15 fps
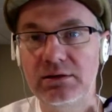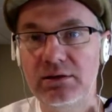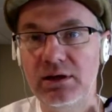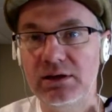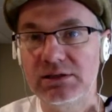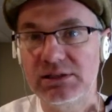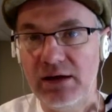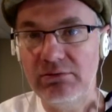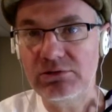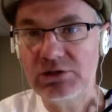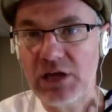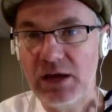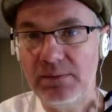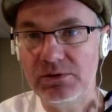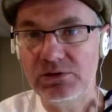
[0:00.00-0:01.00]
A
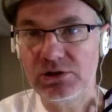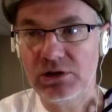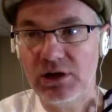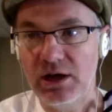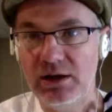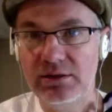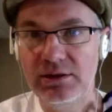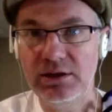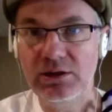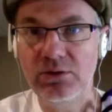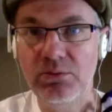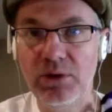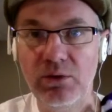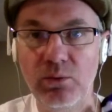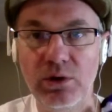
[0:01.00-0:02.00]
soundscape is the kind of thing you
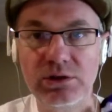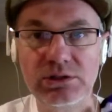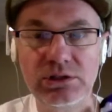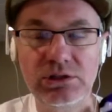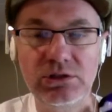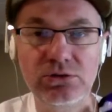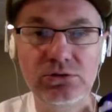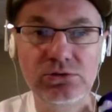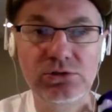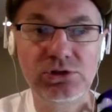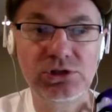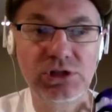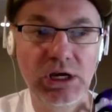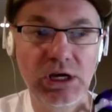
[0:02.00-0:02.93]
might want to use